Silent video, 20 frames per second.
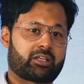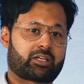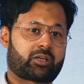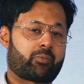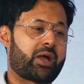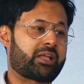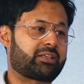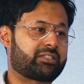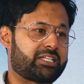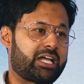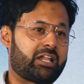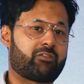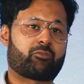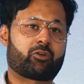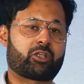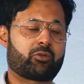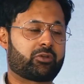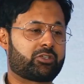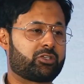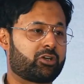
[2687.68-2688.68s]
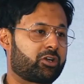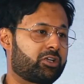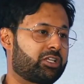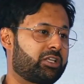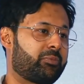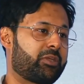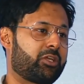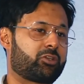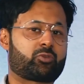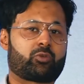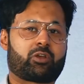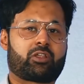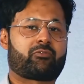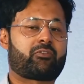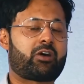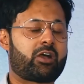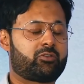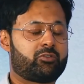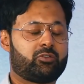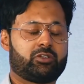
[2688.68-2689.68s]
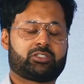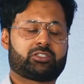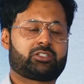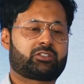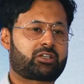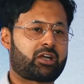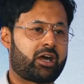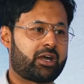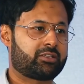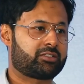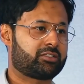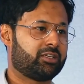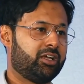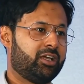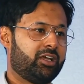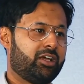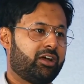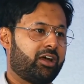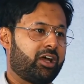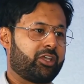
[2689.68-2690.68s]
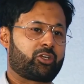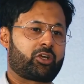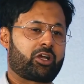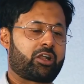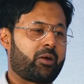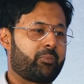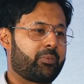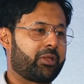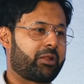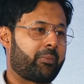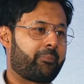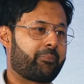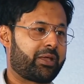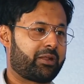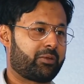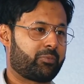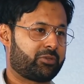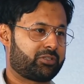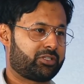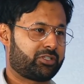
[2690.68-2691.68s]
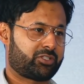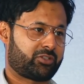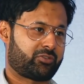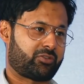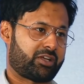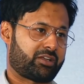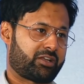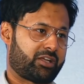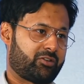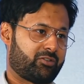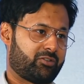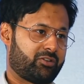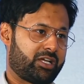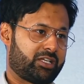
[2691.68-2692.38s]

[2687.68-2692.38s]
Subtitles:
like myself, or even younger than me at 25, 26, guys, you cannot be in a better position right now